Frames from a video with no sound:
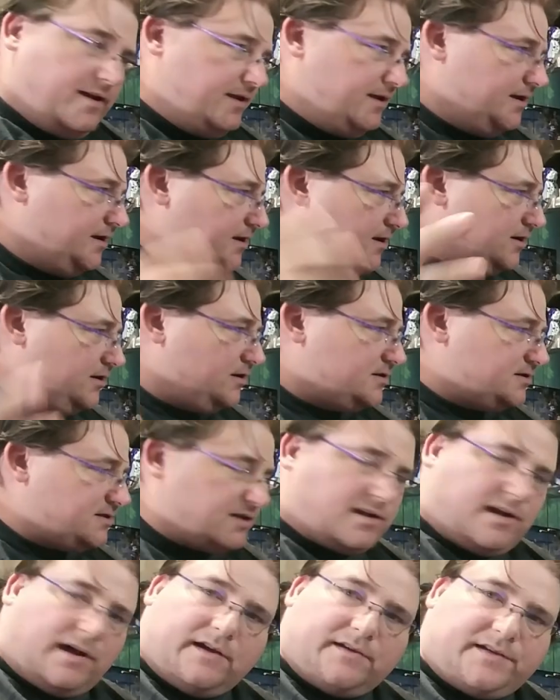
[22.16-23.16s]
here's
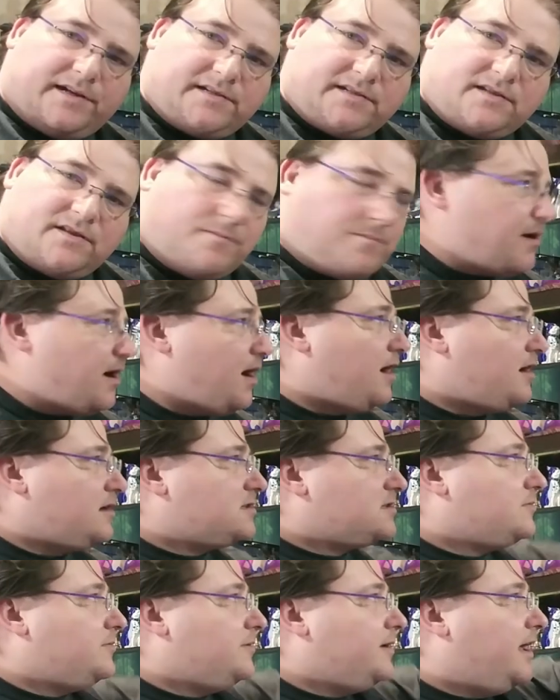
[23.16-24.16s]
the contents of the
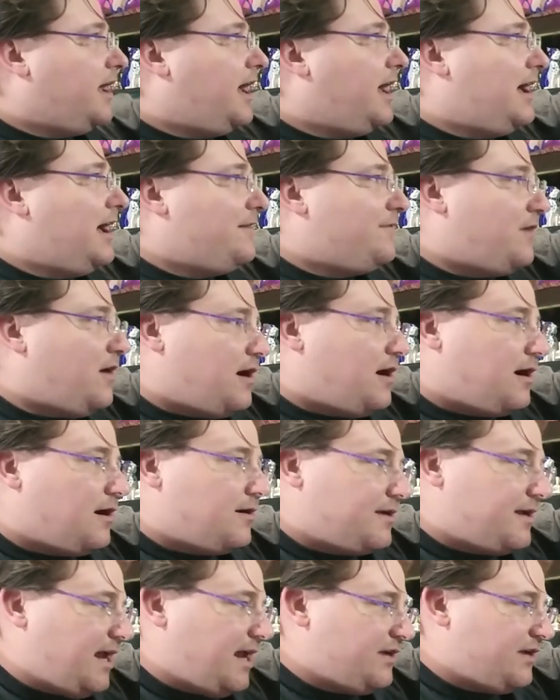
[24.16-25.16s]
box. We have
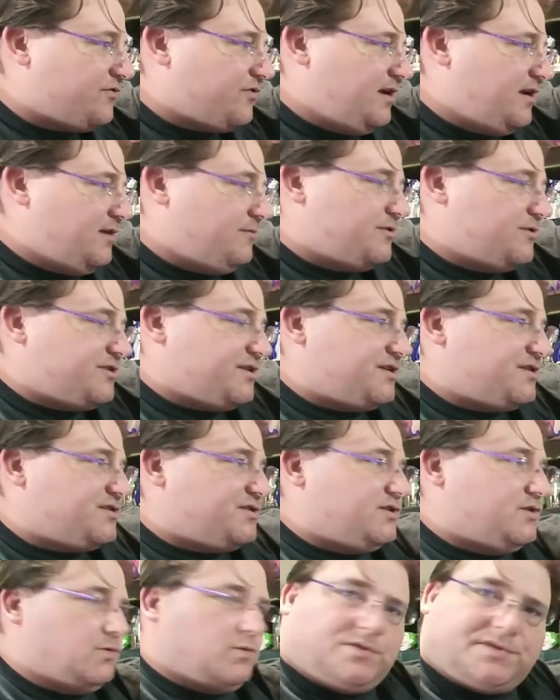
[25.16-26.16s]
our gantry, which is
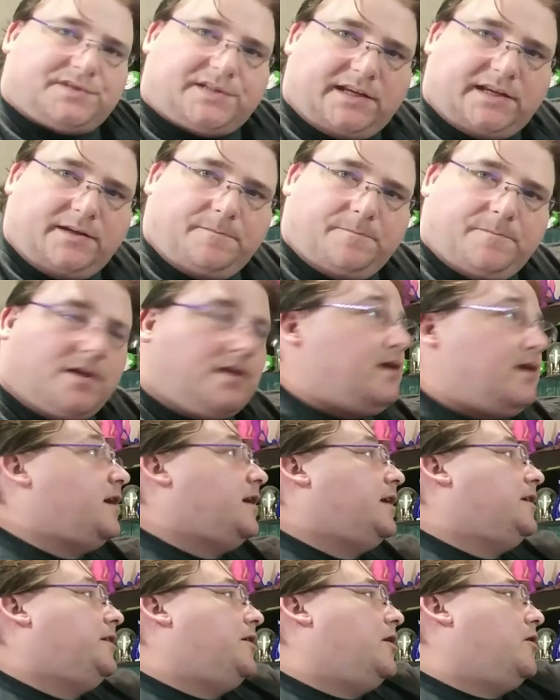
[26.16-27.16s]
dual Z.
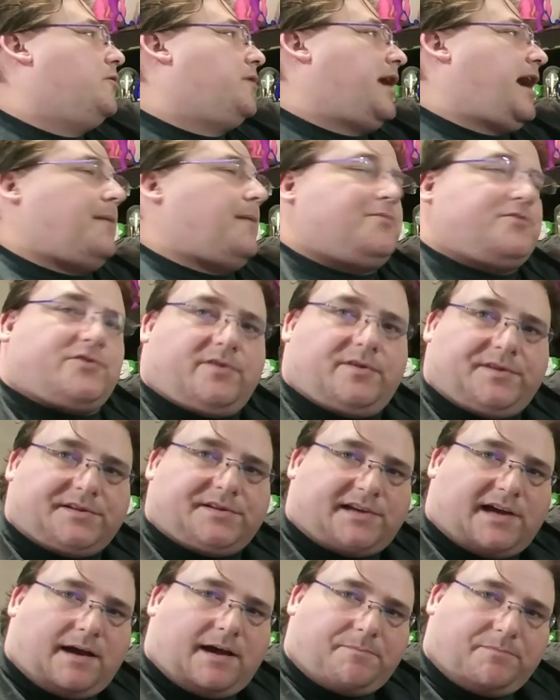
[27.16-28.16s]
No capture on the
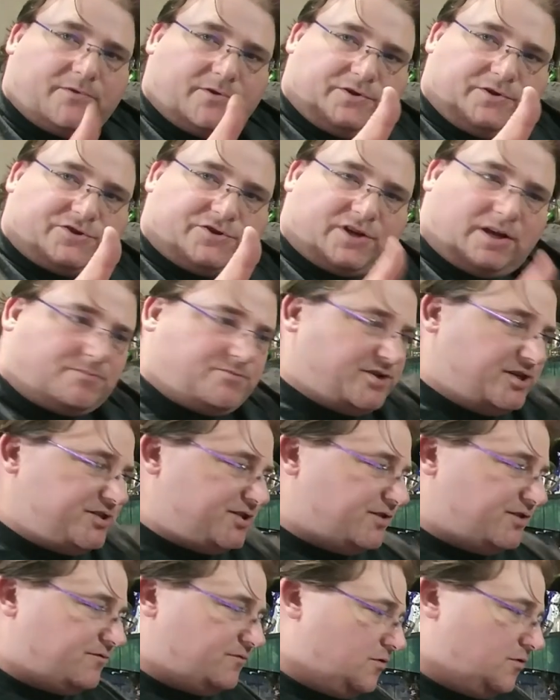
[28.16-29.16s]
top. Good job, J
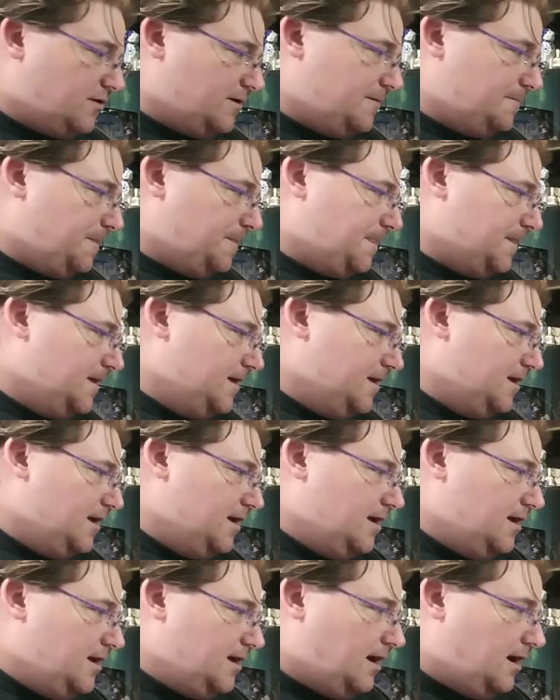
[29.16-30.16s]
G Aurora.
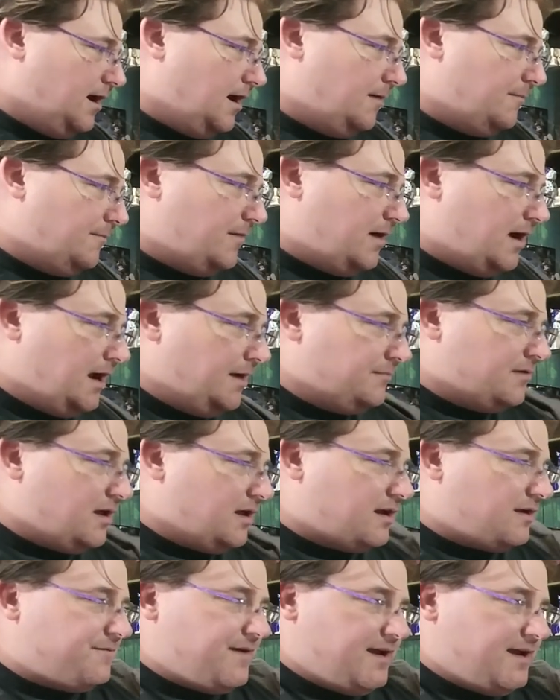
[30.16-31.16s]
Um, I'm
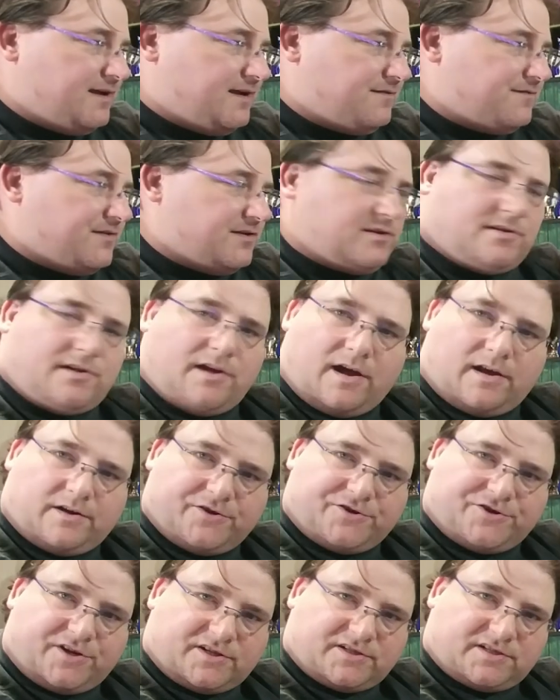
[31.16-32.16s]
not a fan of the
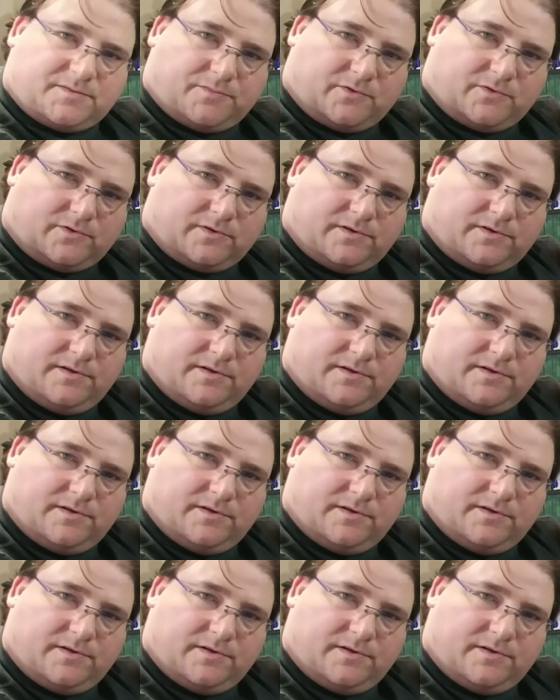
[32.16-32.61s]
non-adjustable